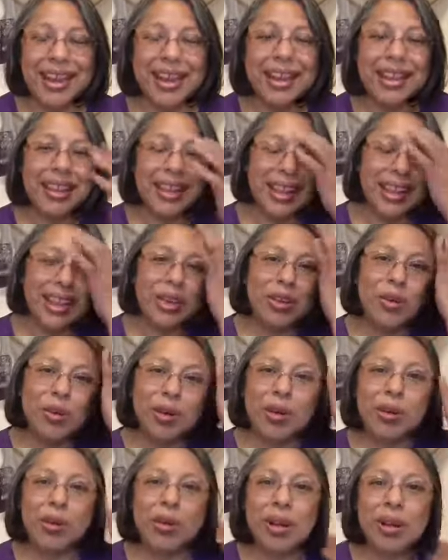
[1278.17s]
that you
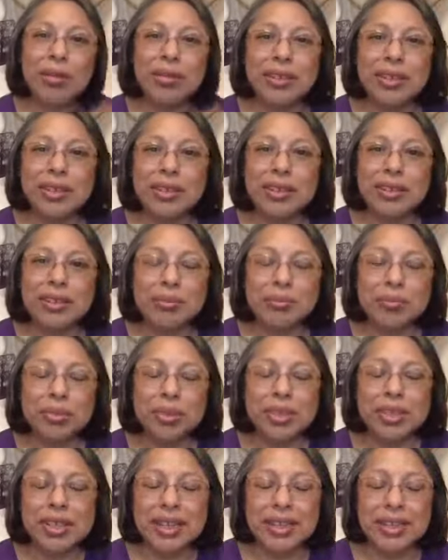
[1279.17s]
are grounded,
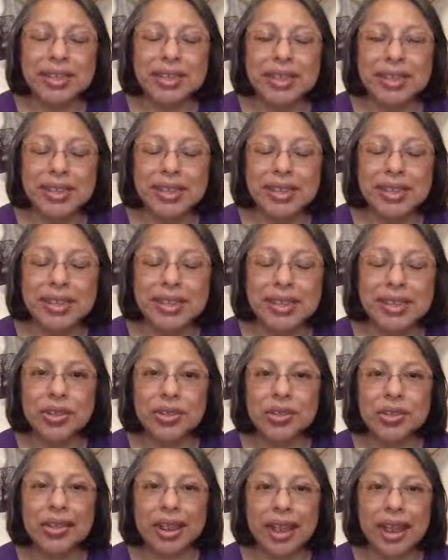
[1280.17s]
protected, and
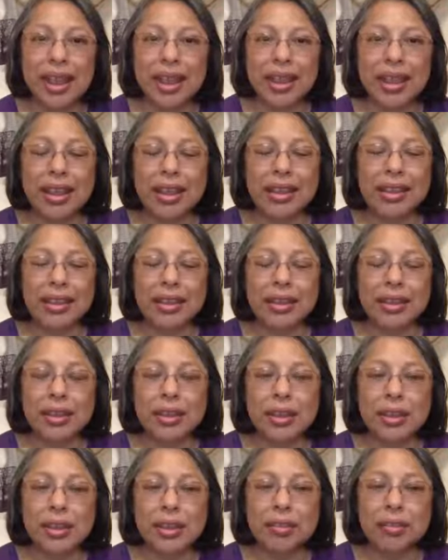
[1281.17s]
centered, and
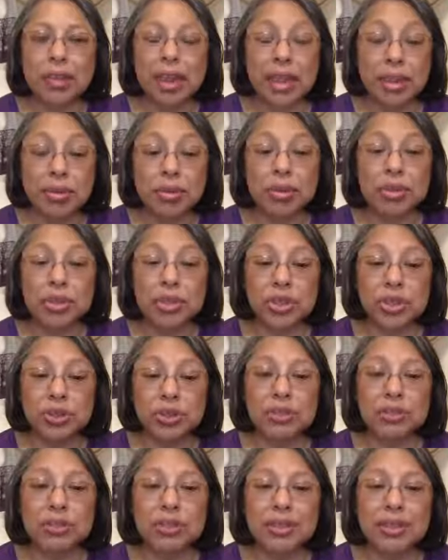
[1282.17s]
able
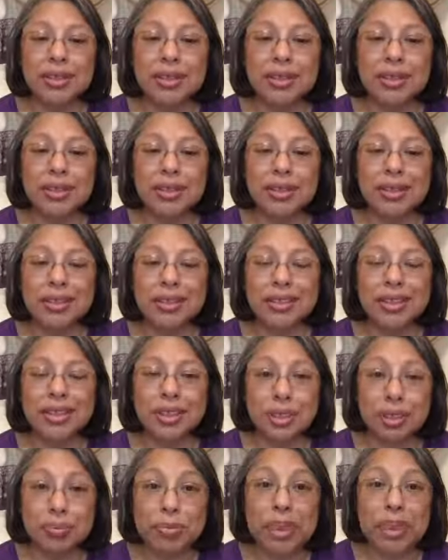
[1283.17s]
to
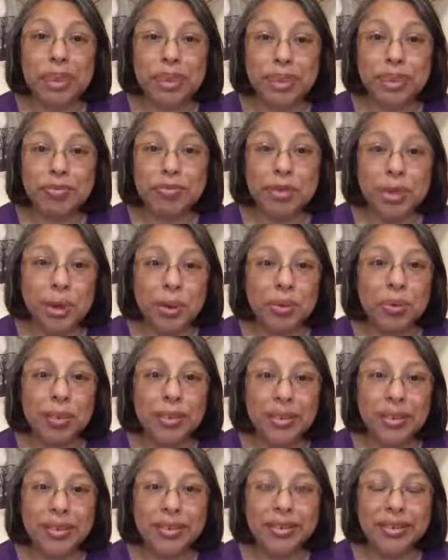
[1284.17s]
be in the flow with
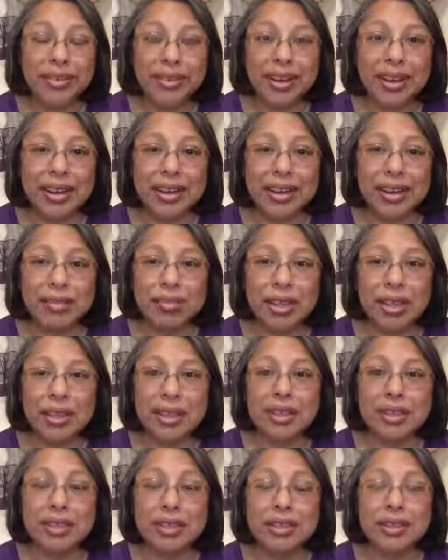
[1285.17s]
it. Right? And be
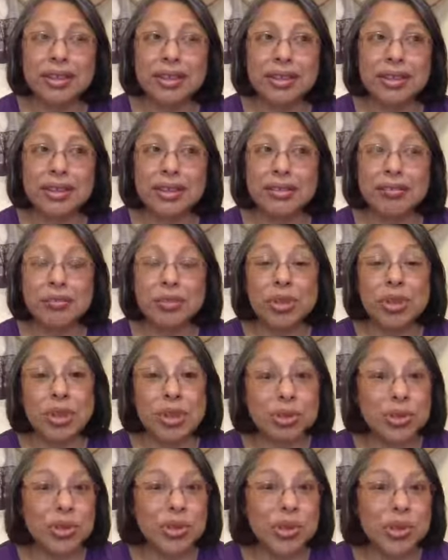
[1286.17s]
as, to
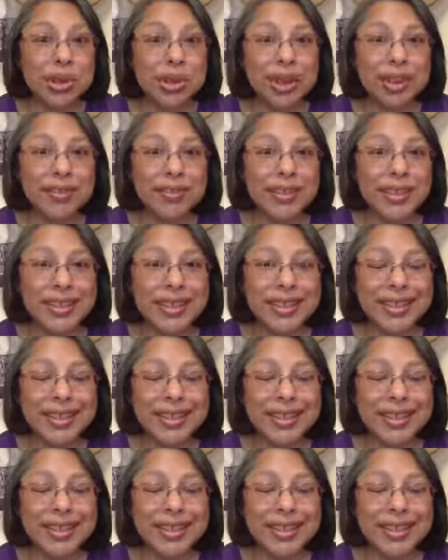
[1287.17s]
use your gifts